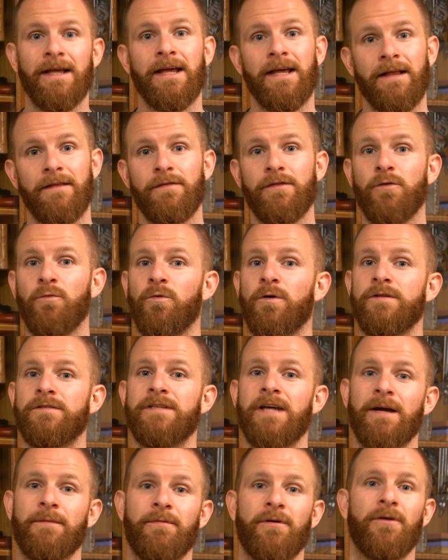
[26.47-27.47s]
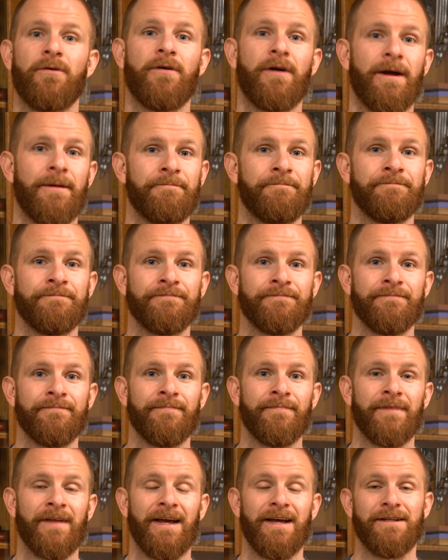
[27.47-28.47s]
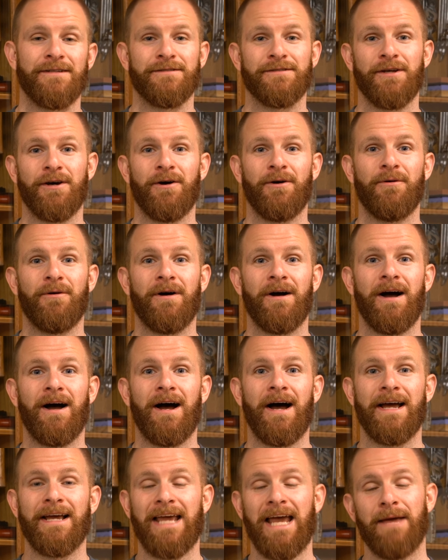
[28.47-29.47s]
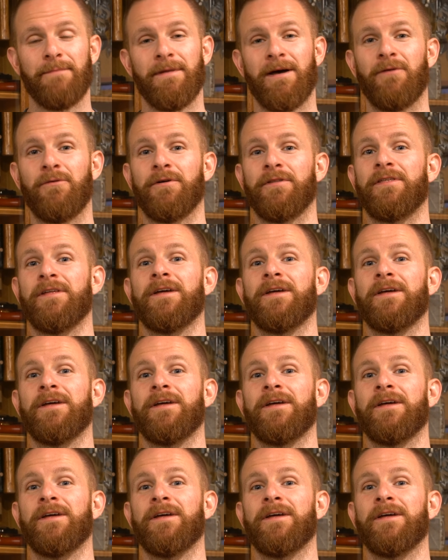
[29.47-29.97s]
in the wood tech program. And so I came out with